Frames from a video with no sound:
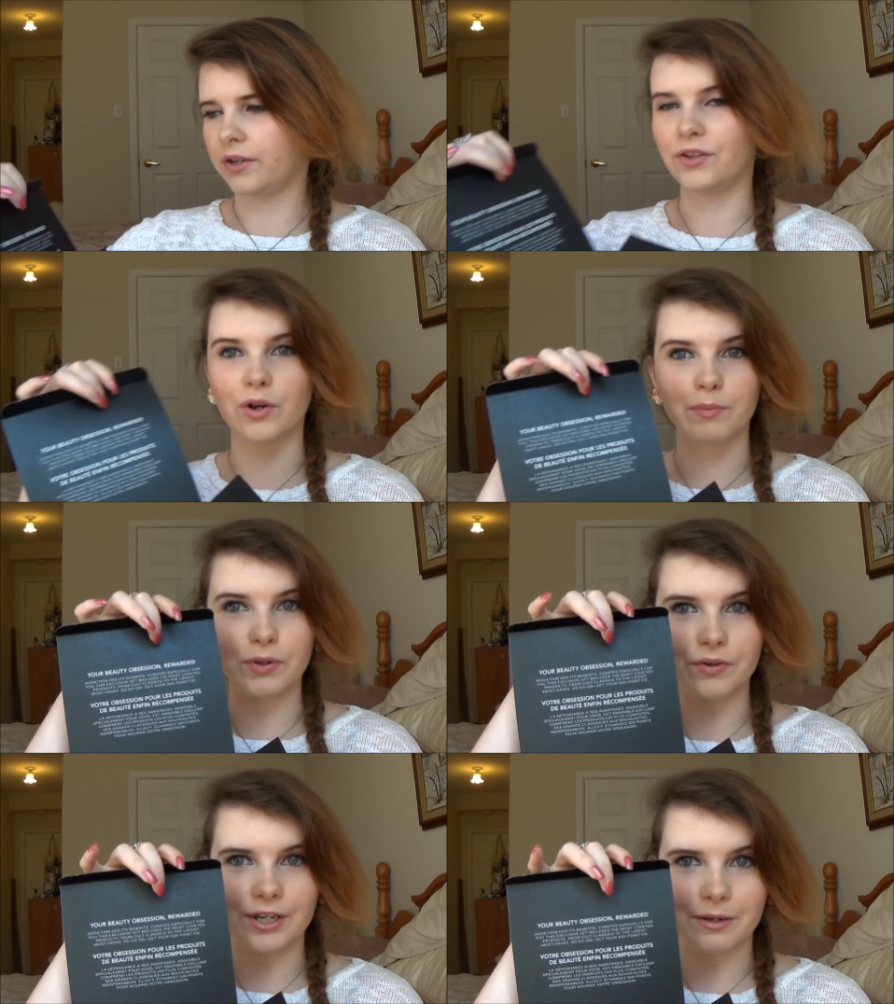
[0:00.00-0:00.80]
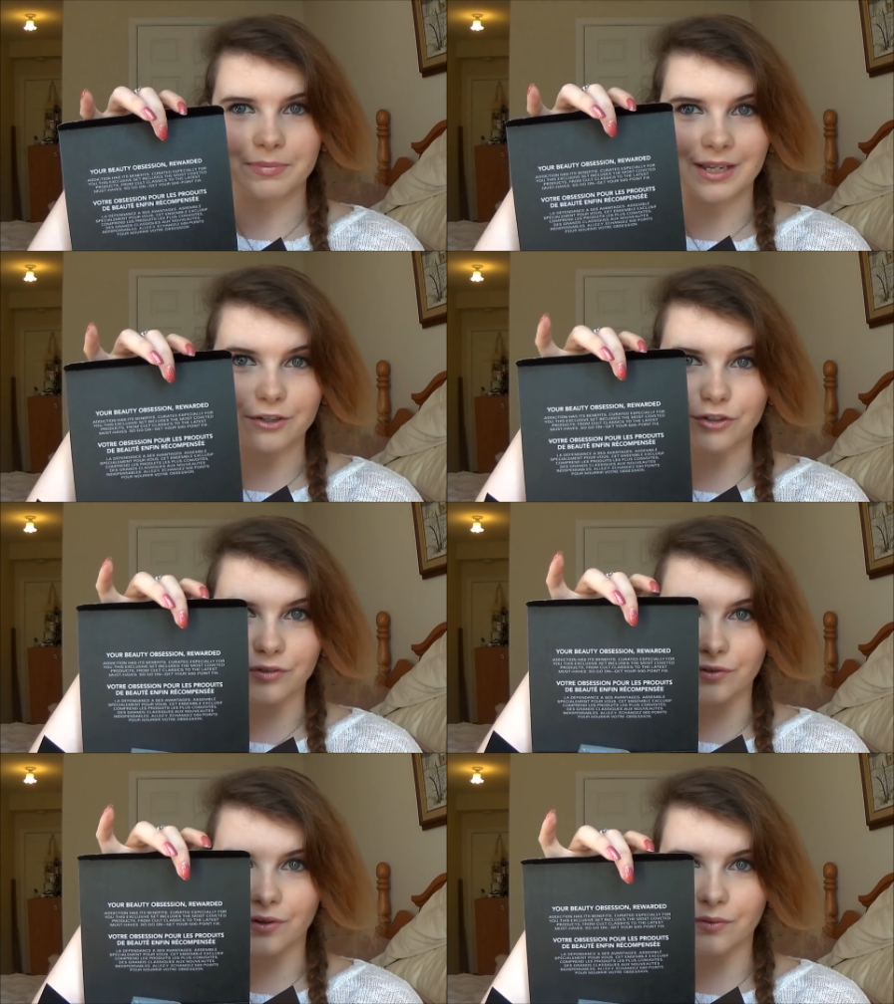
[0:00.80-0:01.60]
your beauty
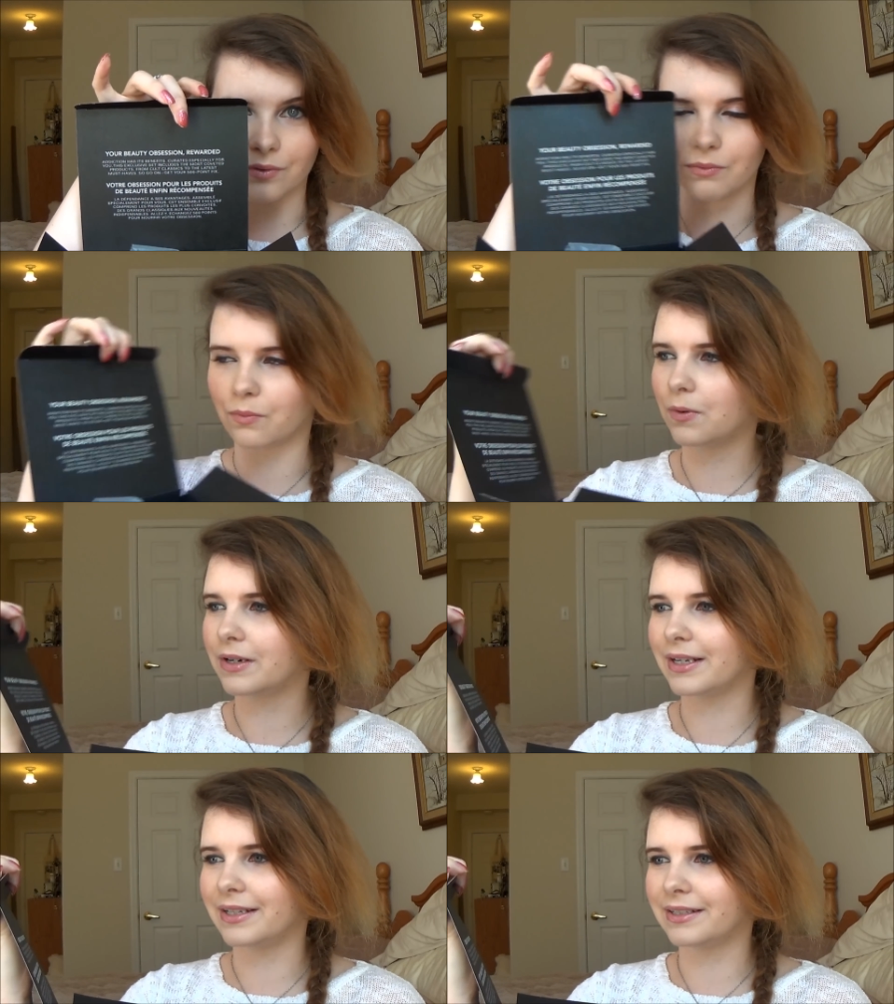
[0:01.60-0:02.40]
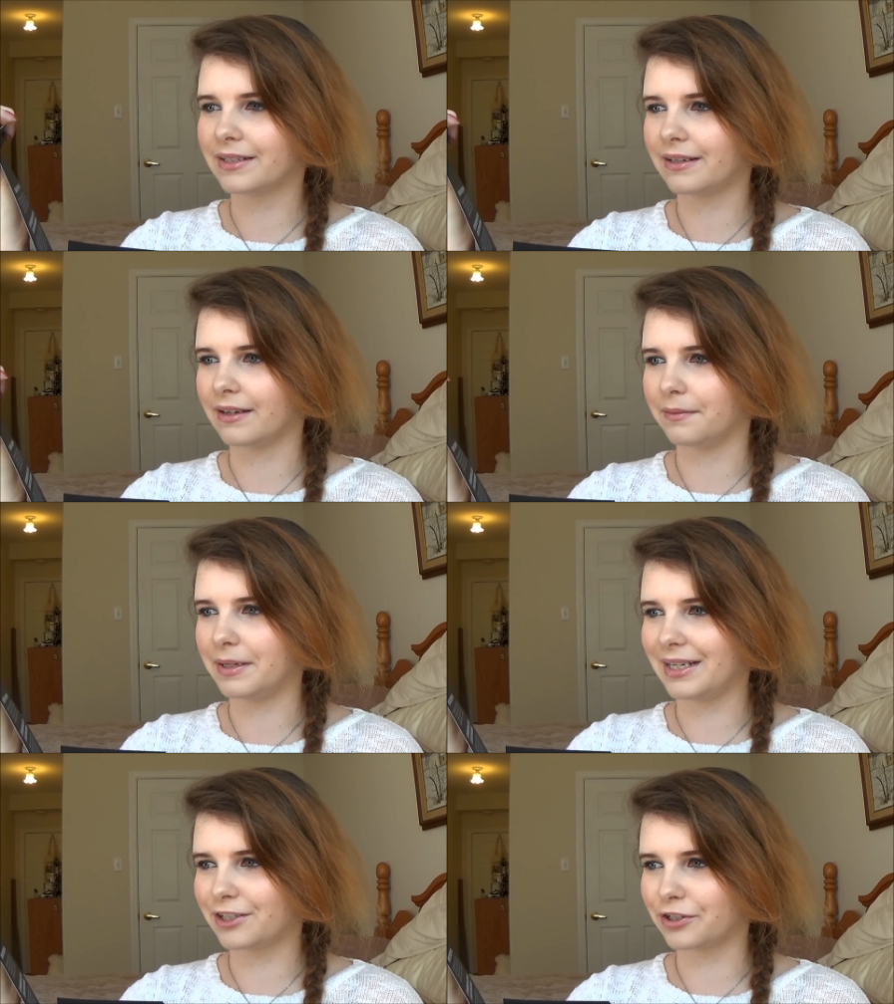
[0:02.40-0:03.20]
obsession rewarded. Um,
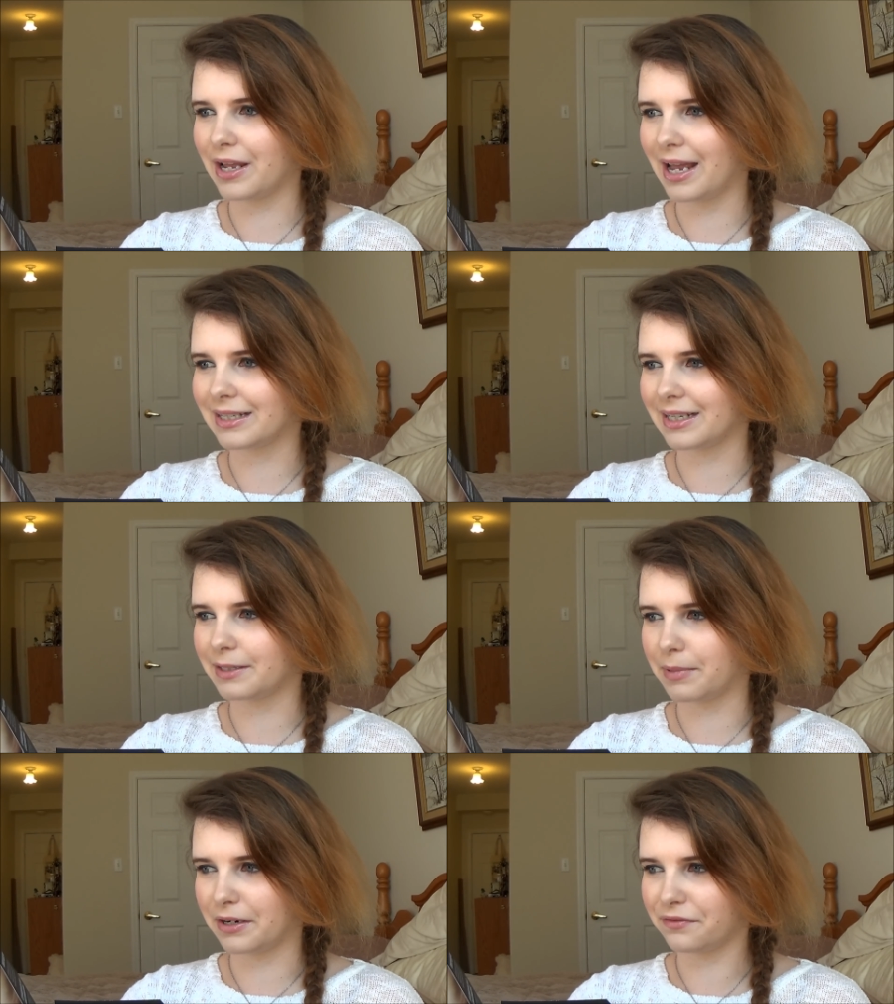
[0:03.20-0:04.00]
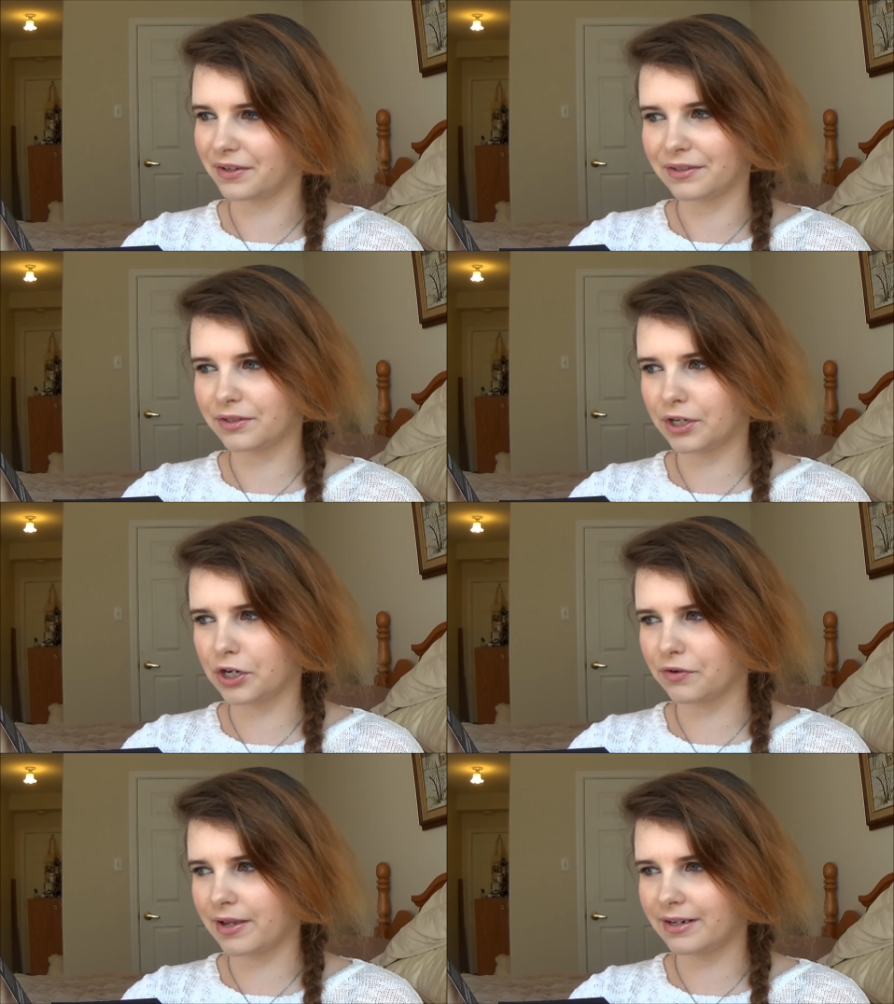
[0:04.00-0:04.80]
addiction has its benefits.
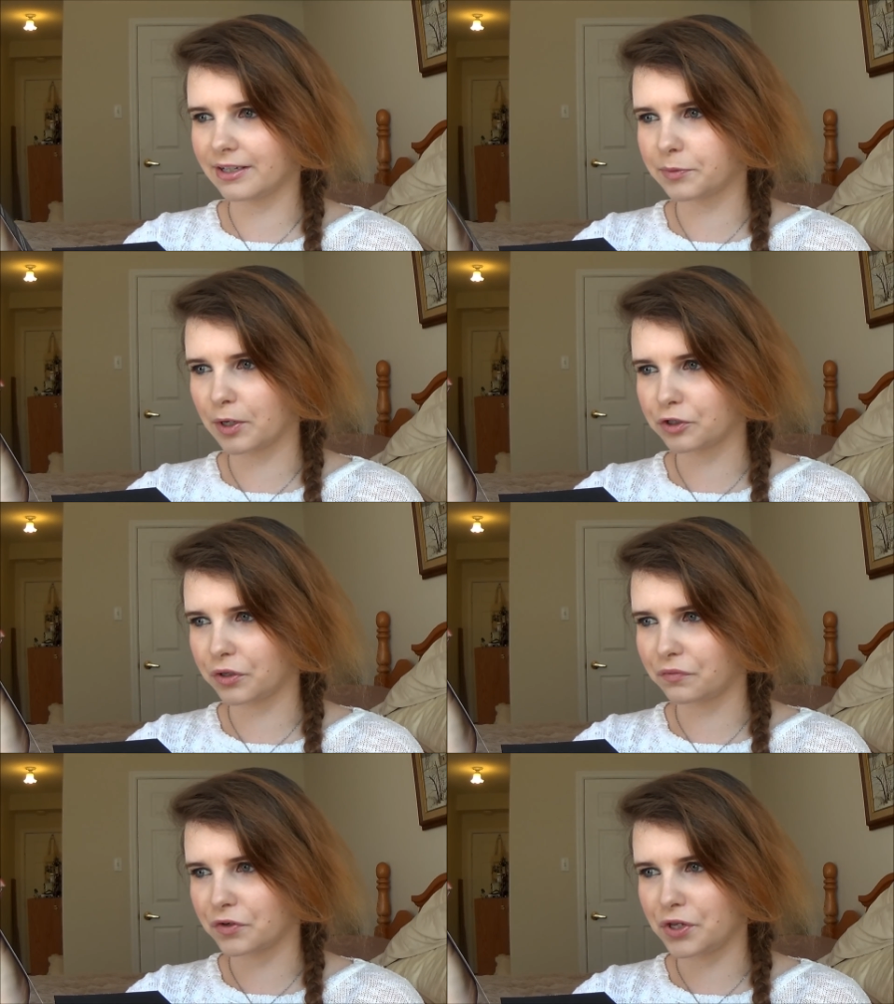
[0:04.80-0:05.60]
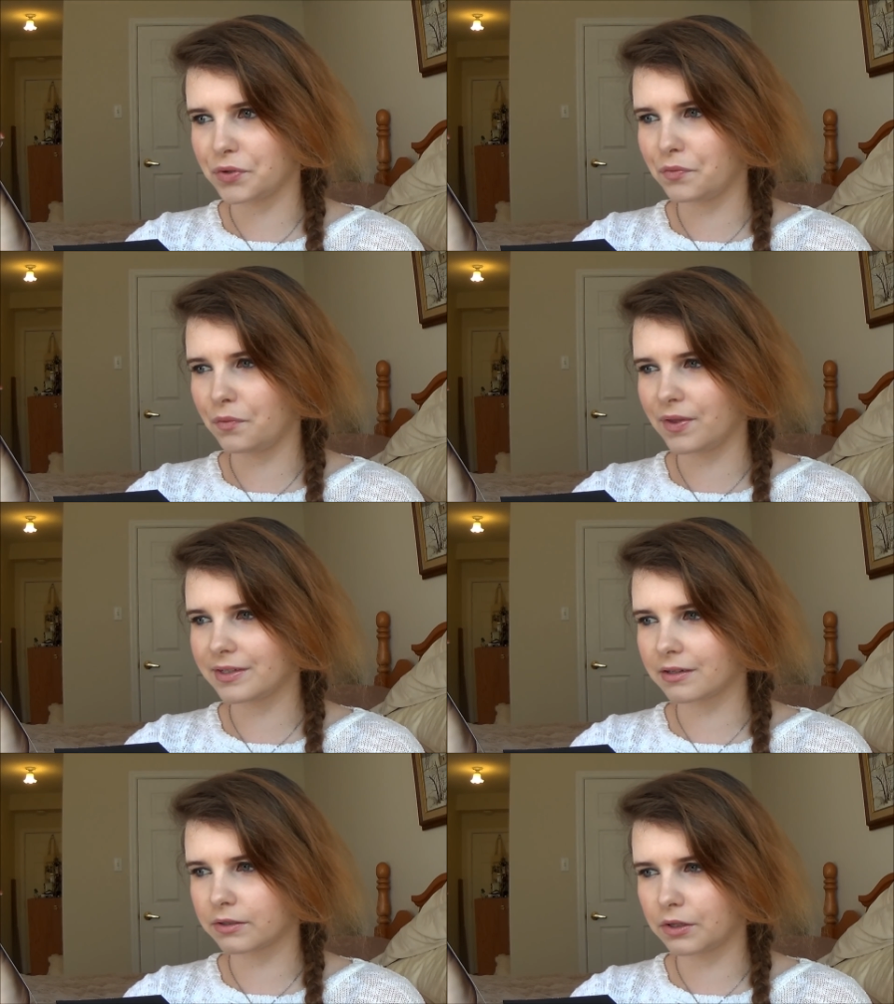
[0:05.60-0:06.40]
Curated especially for you,
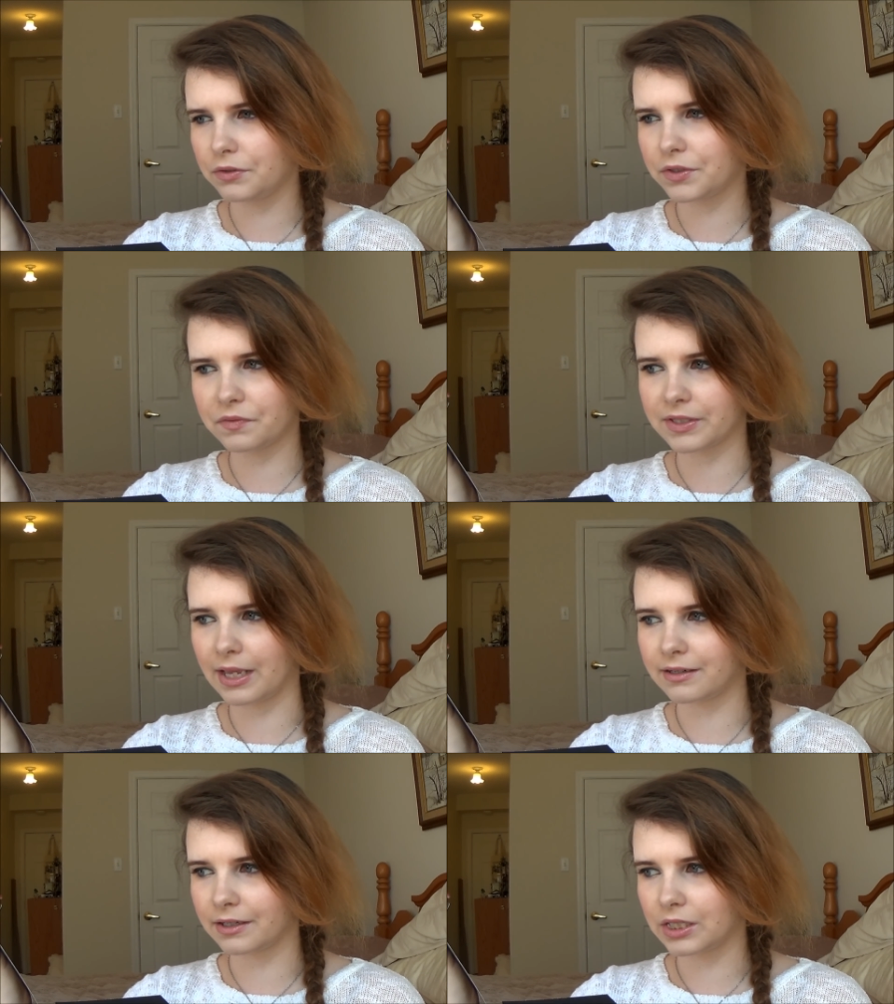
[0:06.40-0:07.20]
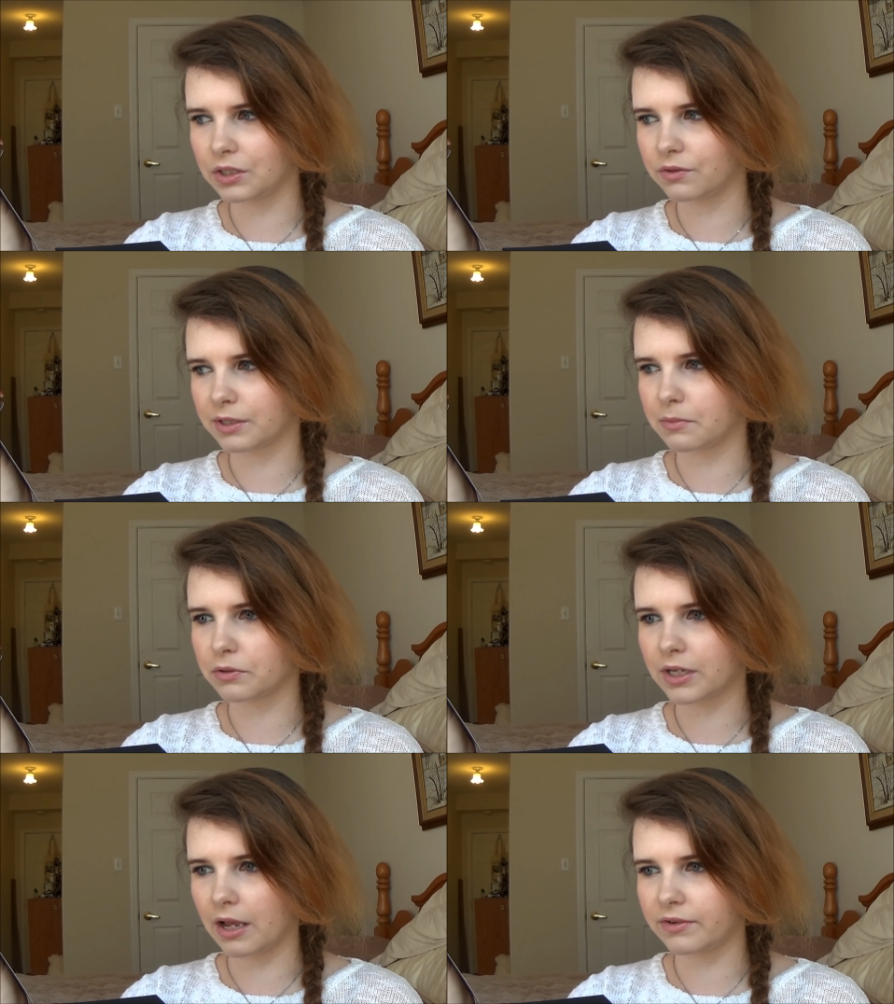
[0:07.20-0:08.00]
this exclusive set includes the
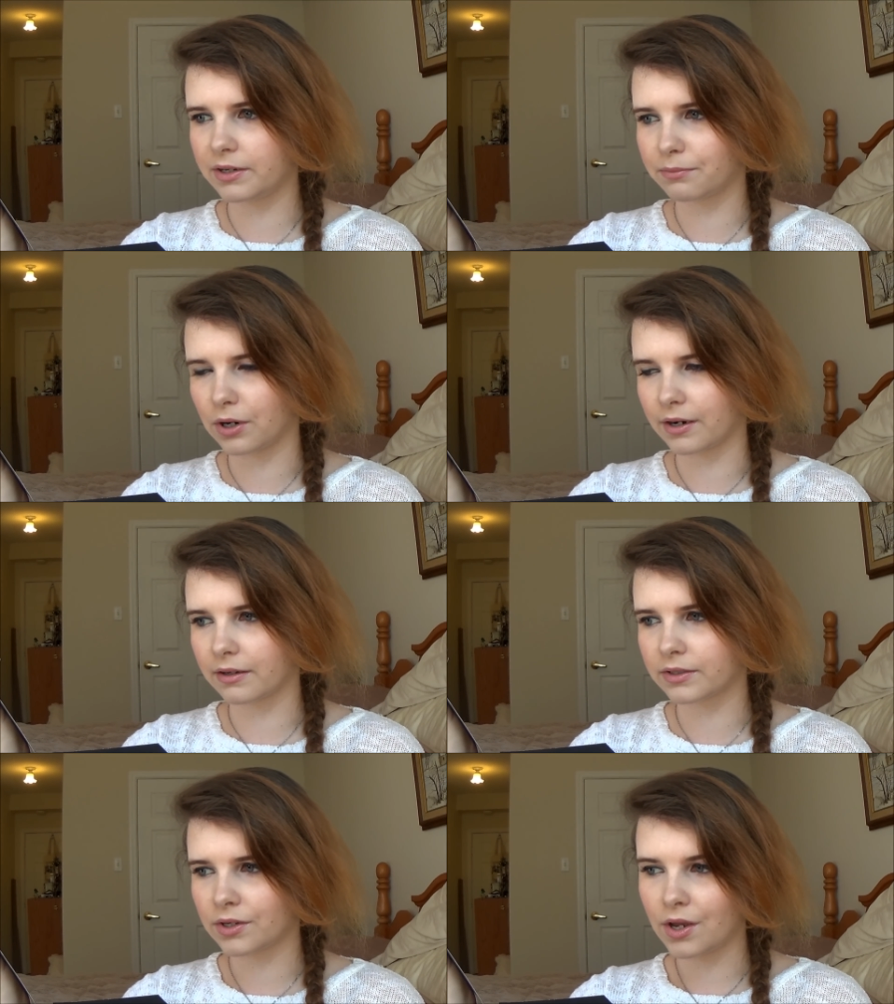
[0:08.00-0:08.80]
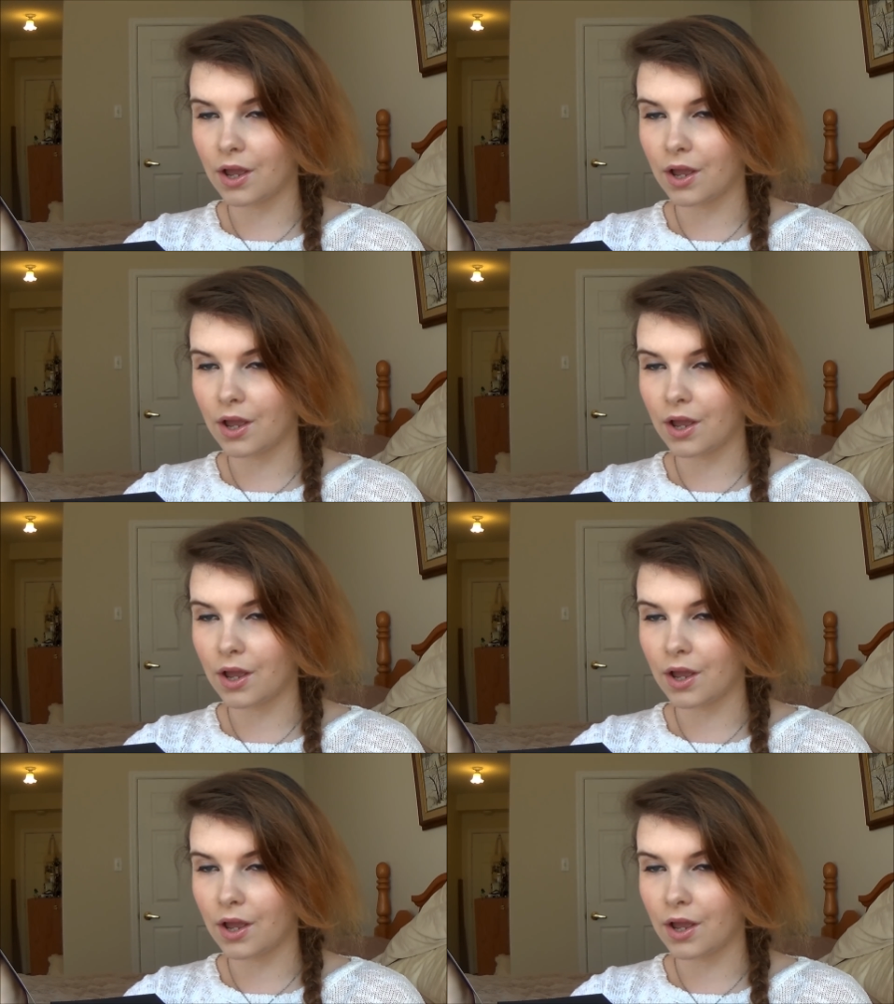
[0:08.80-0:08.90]
most coveted products